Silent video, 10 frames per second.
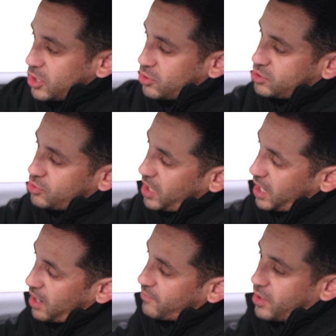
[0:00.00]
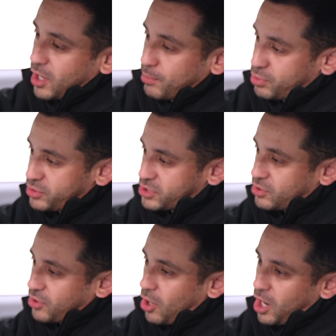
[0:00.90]
You do have
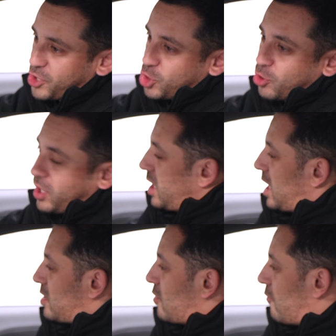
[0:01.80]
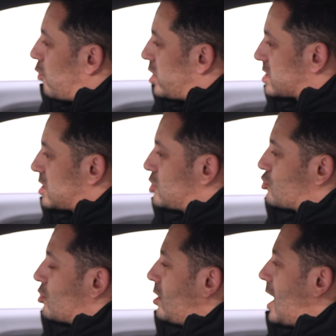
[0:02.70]
Bluetooth audio and voice
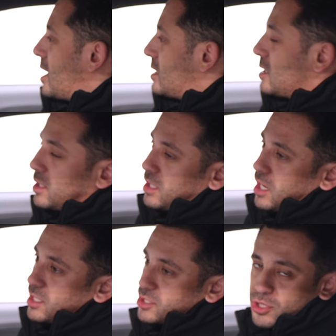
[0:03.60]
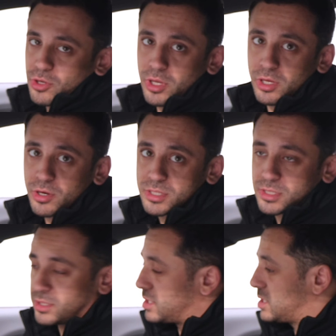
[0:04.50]
control on it, so you're
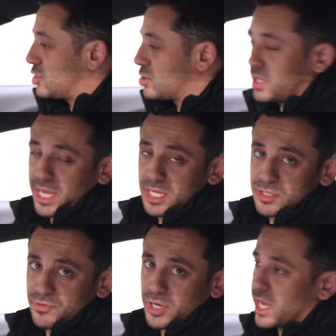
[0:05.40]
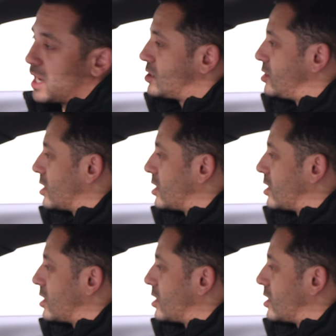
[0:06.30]
essentially hands-free, guys.